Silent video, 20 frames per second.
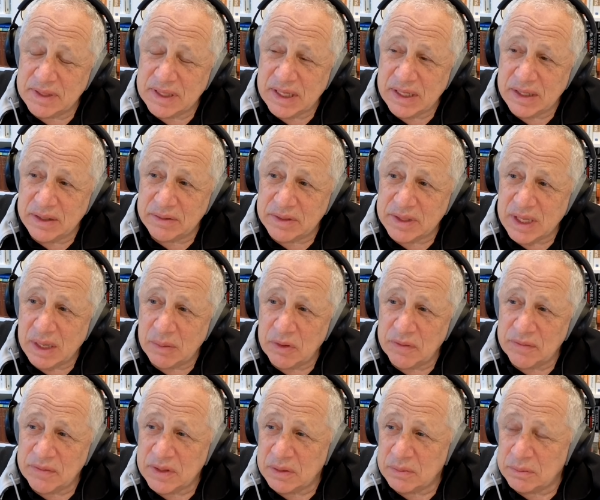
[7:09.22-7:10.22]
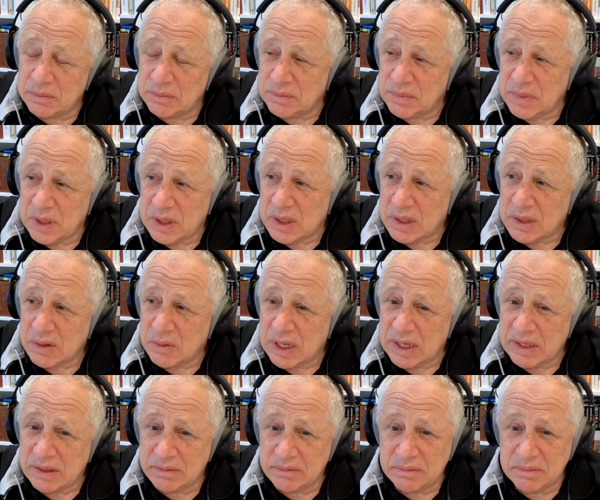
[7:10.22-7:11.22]
some of them are
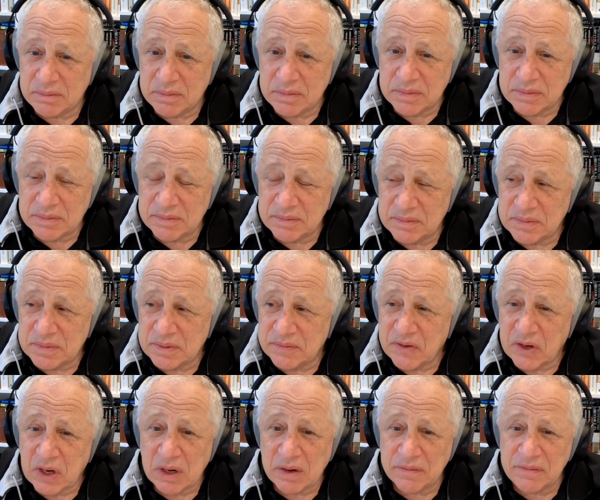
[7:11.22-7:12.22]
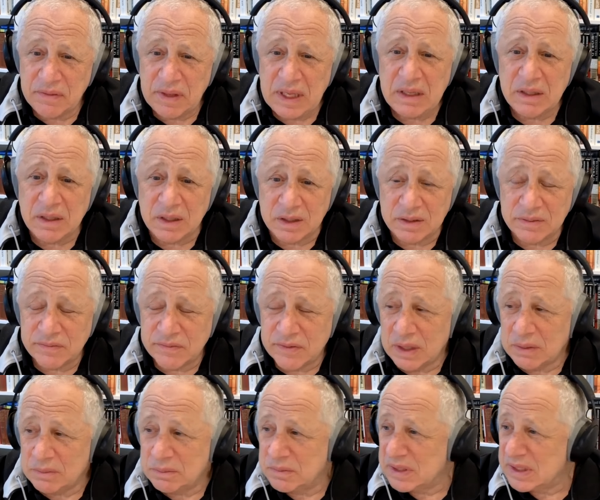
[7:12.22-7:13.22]
quite far afield
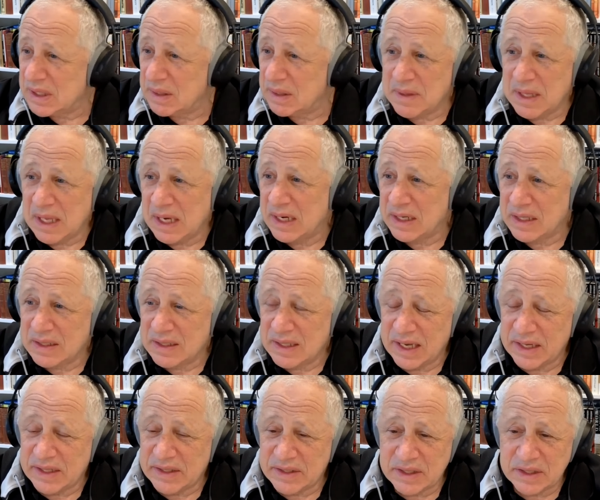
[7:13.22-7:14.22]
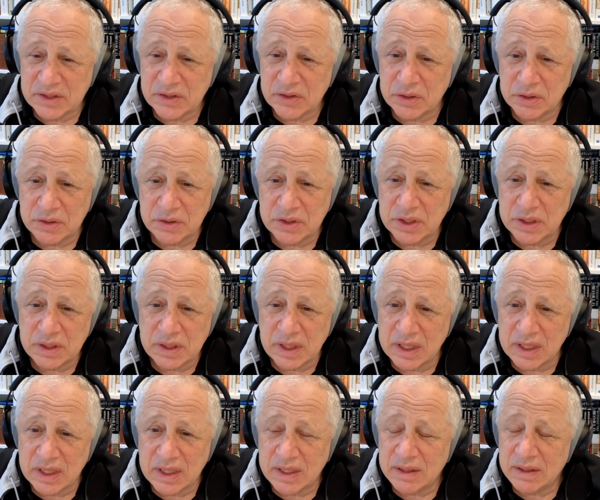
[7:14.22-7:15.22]
from synthetic text extrusion,
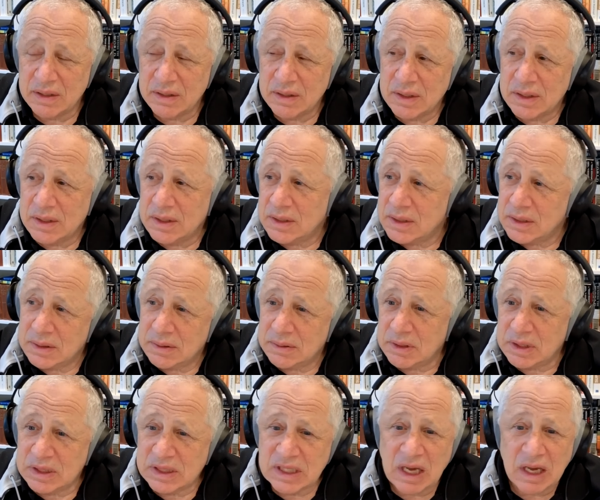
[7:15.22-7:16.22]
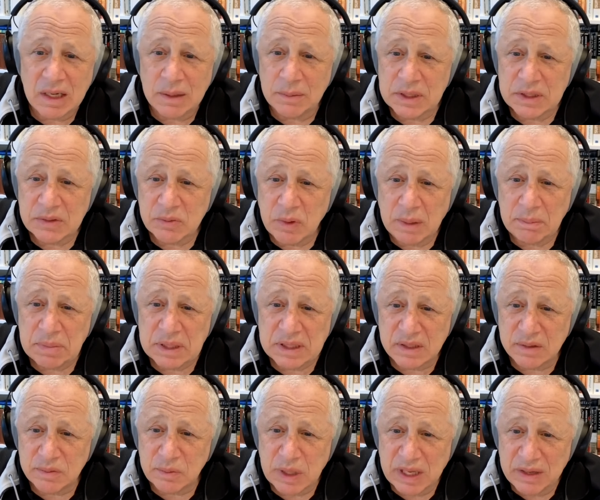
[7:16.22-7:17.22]
like autonomous weapons
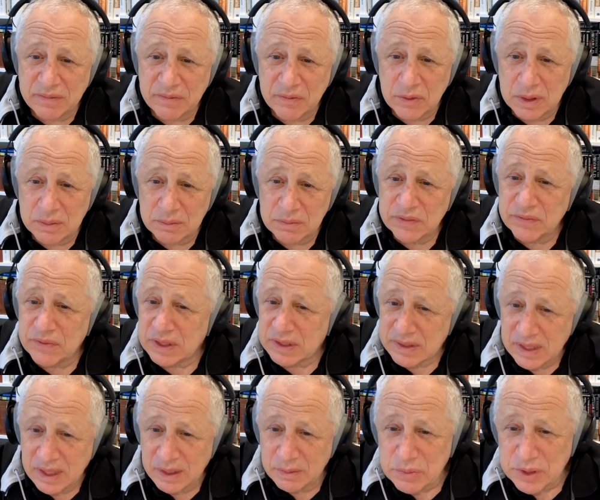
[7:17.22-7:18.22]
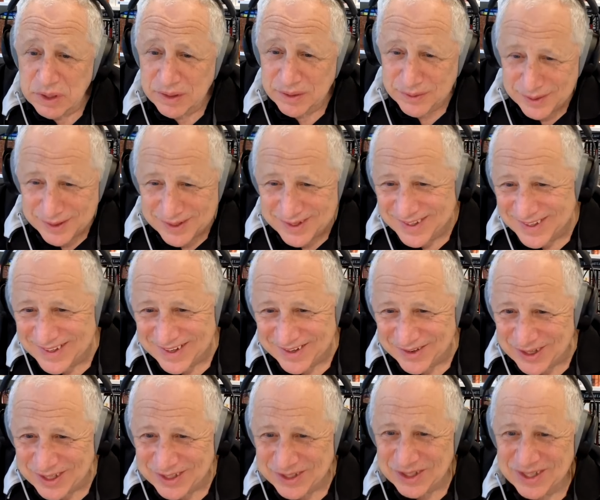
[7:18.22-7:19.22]
platforms, for example, or
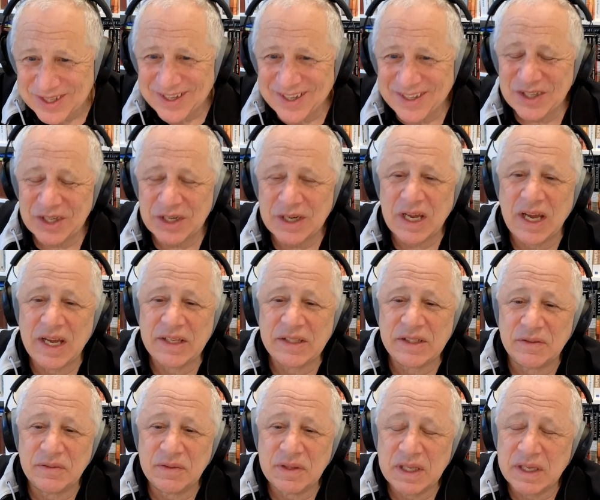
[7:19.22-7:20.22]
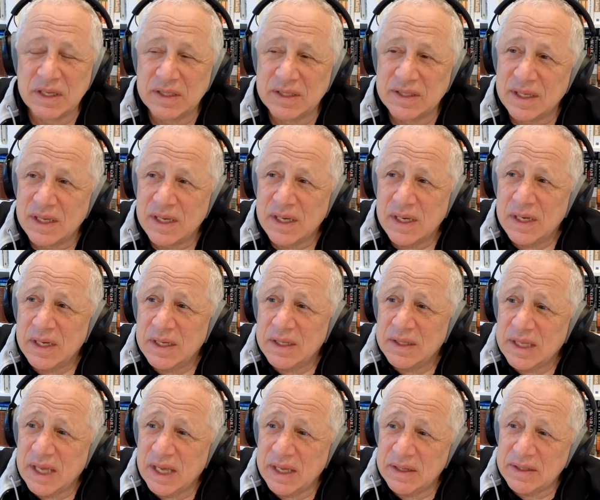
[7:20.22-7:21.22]
other kinds of things
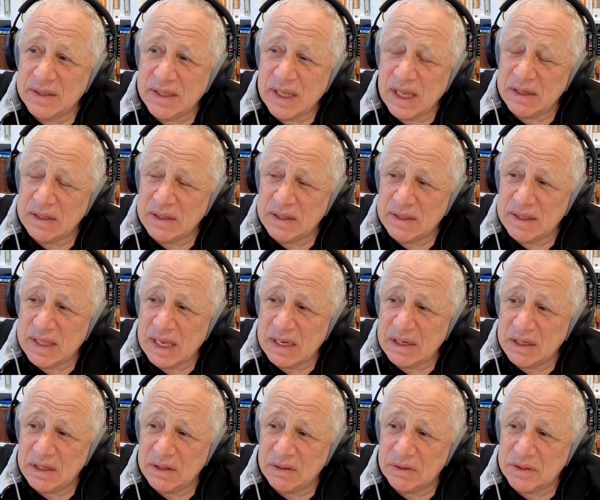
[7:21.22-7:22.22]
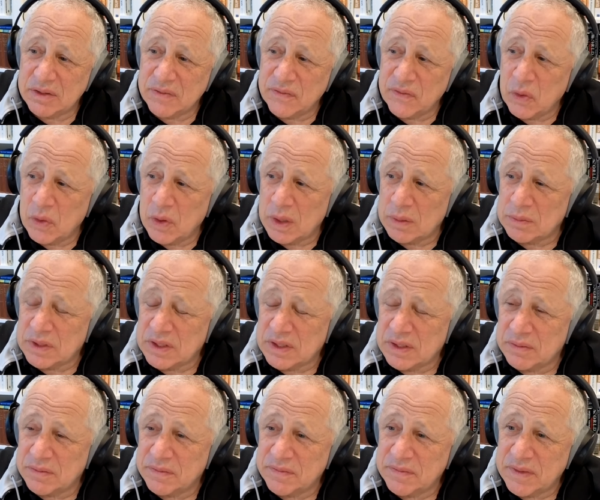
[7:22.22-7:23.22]
that use forms
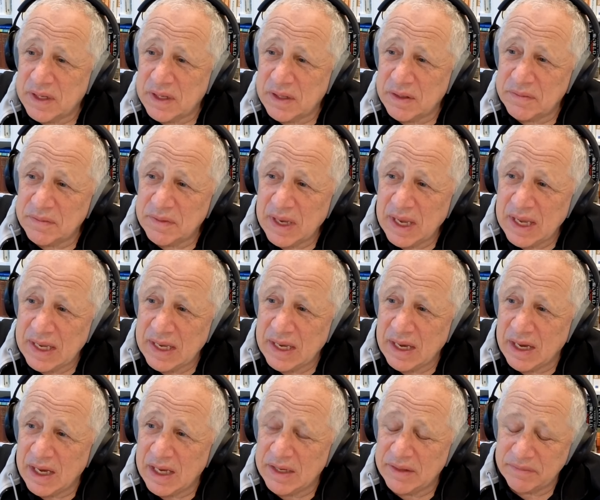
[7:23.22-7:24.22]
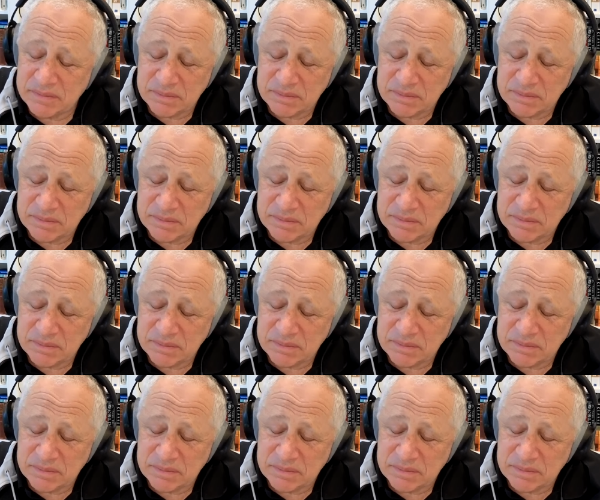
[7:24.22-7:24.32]
of AI